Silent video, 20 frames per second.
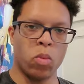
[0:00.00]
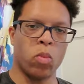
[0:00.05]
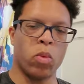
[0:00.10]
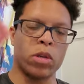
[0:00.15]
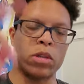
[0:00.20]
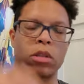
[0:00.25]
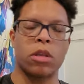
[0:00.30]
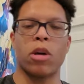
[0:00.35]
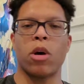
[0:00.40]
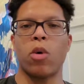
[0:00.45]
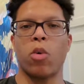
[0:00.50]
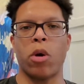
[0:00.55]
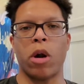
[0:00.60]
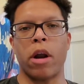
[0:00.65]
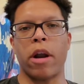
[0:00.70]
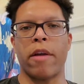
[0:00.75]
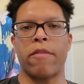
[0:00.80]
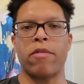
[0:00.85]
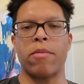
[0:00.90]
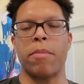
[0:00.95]
What's the good
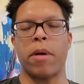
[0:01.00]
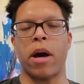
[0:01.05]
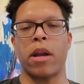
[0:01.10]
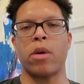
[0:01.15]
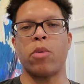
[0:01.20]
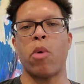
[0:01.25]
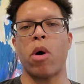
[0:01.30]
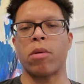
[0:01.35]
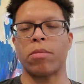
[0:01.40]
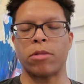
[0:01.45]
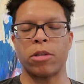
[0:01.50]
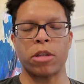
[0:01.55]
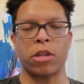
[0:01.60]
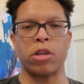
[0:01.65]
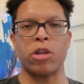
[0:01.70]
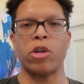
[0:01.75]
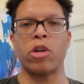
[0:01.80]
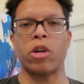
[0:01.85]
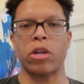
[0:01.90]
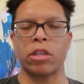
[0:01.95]
word, everybody? Welcome to
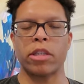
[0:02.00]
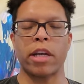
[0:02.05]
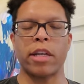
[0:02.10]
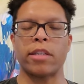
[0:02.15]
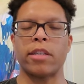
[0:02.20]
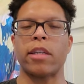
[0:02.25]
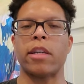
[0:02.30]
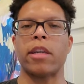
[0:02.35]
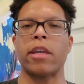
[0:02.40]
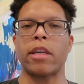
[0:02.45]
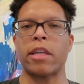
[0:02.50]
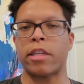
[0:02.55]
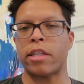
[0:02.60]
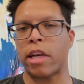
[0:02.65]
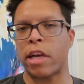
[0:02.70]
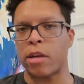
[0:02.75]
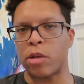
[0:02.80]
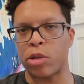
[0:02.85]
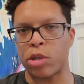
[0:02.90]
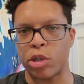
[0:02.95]
New York Jets Syndicate
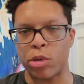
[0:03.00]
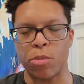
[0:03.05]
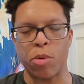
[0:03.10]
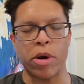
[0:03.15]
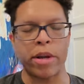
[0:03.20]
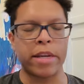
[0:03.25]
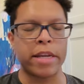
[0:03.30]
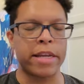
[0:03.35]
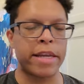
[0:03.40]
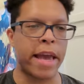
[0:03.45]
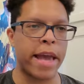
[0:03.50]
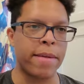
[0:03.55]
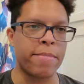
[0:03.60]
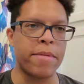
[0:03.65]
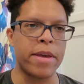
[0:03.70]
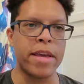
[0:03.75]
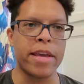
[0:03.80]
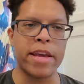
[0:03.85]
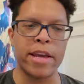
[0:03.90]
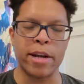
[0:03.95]
channel. It's your boy
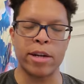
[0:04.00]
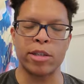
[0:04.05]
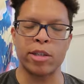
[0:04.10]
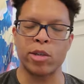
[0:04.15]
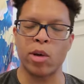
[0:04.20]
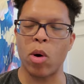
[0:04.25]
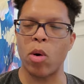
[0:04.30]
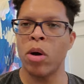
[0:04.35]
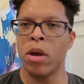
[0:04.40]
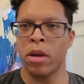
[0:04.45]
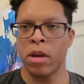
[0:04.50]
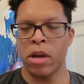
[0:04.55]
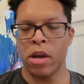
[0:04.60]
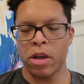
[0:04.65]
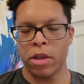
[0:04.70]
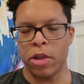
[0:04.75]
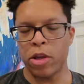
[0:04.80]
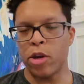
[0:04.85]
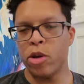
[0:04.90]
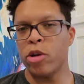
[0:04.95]
DKB here. So,
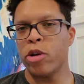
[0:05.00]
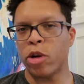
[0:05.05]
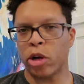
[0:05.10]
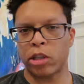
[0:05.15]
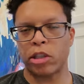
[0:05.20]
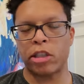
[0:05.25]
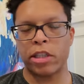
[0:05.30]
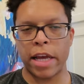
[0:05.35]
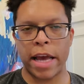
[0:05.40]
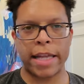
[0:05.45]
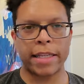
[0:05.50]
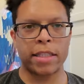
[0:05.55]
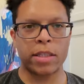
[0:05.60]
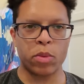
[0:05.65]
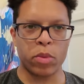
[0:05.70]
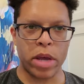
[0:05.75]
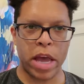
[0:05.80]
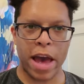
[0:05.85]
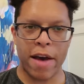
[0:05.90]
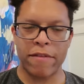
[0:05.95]
the New York
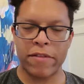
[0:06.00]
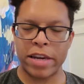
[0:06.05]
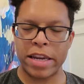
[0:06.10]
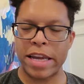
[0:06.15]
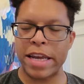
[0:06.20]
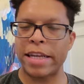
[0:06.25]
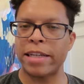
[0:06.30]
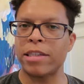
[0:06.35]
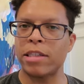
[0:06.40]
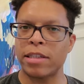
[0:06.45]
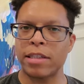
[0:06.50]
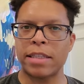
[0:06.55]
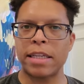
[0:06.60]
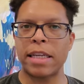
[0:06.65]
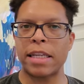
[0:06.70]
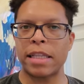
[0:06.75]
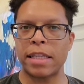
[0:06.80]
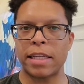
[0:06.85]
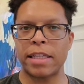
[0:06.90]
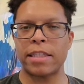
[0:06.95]
Jets, we have an
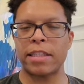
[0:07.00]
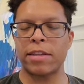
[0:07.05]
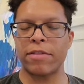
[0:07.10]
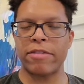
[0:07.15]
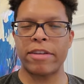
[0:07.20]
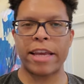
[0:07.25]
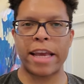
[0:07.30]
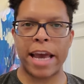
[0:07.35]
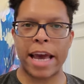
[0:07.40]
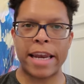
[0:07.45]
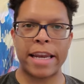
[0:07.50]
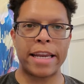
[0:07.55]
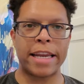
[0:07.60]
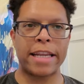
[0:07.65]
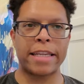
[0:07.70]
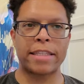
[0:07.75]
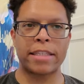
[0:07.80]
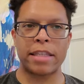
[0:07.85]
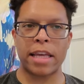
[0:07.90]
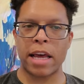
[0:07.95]
interesting list of
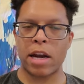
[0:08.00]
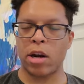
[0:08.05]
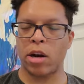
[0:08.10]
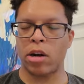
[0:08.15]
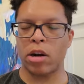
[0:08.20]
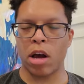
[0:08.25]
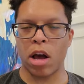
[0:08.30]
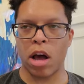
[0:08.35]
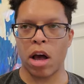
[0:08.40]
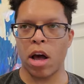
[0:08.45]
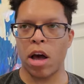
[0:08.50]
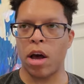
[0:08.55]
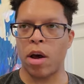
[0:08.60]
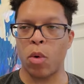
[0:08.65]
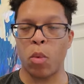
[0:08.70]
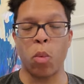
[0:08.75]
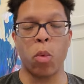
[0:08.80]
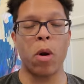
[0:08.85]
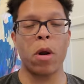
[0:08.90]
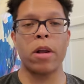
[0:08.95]
candidates that are
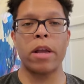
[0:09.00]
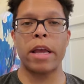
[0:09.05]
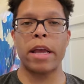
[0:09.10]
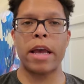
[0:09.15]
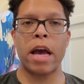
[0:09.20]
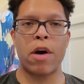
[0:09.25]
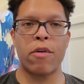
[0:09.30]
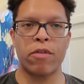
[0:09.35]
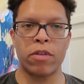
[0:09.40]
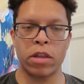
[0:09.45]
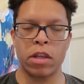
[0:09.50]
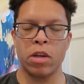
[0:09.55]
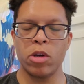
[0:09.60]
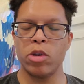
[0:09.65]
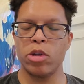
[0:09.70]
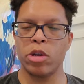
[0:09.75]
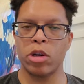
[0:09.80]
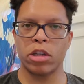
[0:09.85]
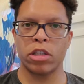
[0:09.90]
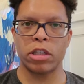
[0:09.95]
uh, working out for the
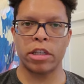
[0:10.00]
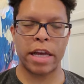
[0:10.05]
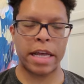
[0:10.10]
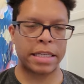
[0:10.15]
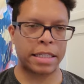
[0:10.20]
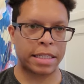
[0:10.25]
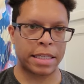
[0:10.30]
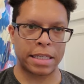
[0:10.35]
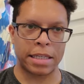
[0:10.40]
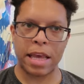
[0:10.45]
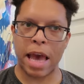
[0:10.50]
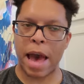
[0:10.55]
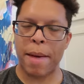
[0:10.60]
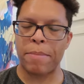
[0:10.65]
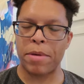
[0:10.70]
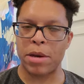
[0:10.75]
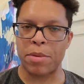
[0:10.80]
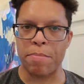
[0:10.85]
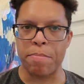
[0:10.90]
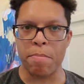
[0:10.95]
New York Jets. This
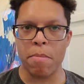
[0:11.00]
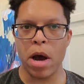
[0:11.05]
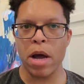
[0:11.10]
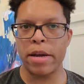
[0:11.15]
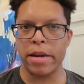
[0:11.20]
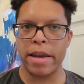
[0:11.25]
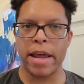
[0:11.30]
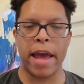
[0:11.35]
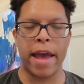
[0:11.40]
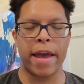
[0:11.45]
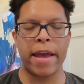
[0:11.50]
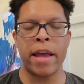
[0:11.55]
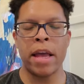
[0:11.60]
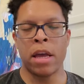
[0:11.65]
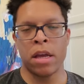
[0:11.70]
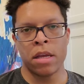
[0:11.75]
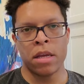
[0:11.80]
happened Monday.